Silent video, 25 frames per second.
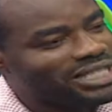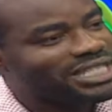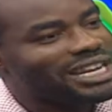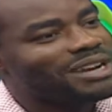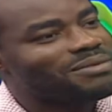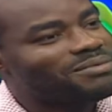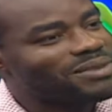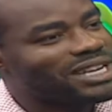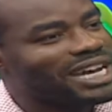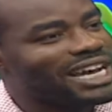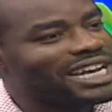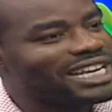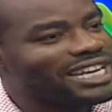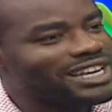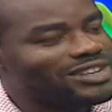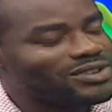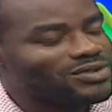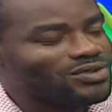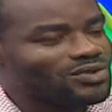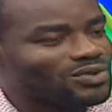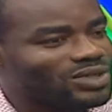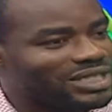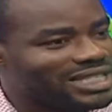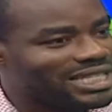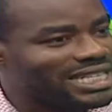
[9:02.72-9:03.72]
behind and
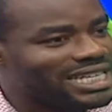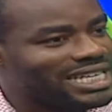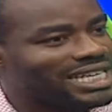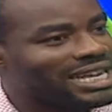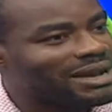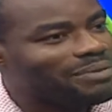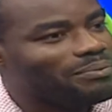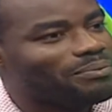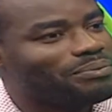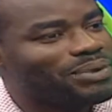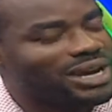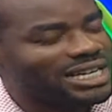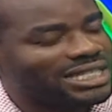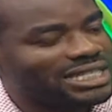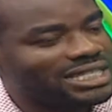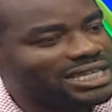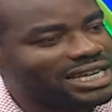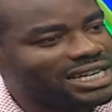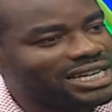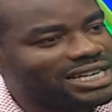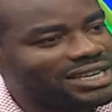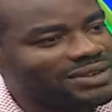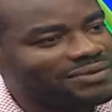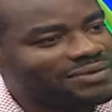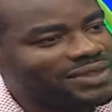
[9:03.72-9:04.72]
you see them
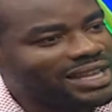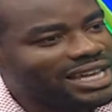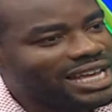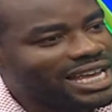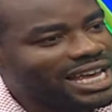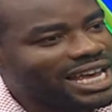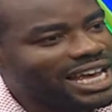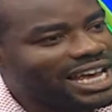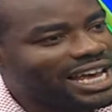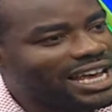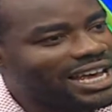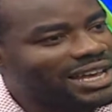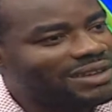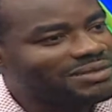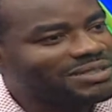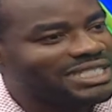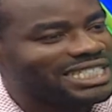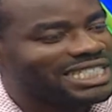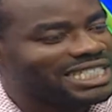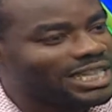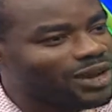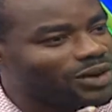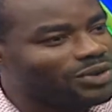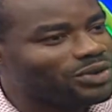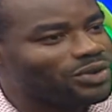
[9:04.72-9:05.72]
passionately
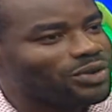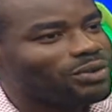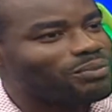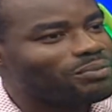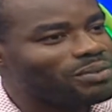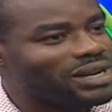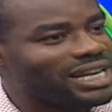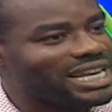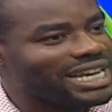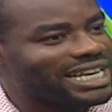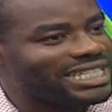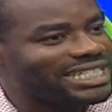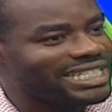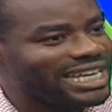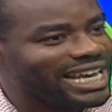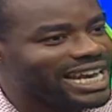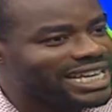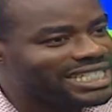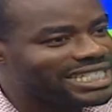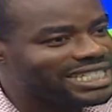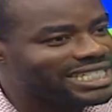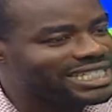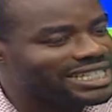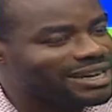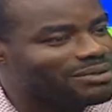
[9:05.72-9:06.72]
shouting on players,
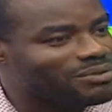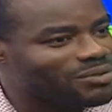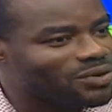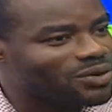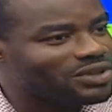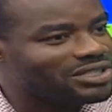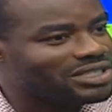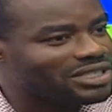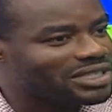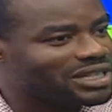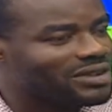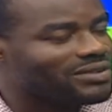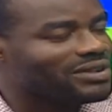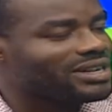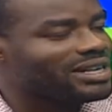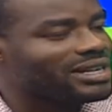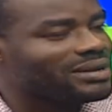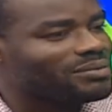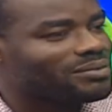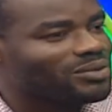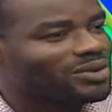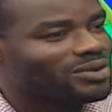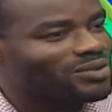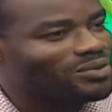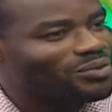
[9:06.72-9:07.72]
urging them on, cheering
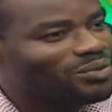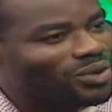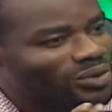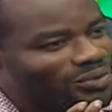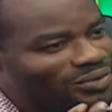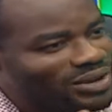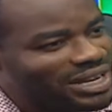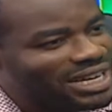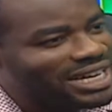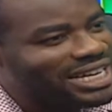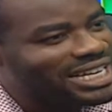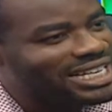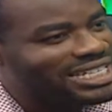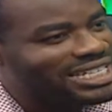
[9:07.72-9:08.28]
them on. What really is it?